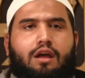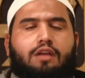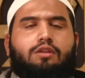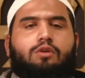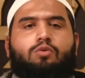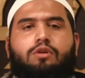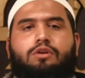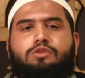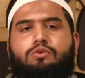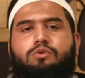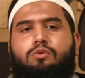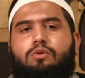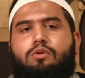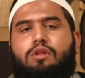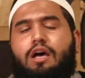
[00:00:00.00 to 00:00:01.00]
Asking a
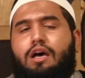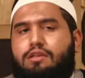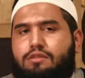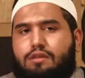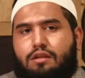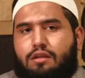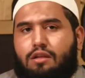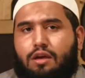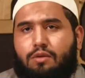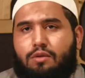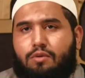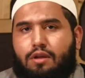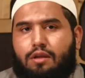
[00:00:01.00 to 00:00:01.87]
question about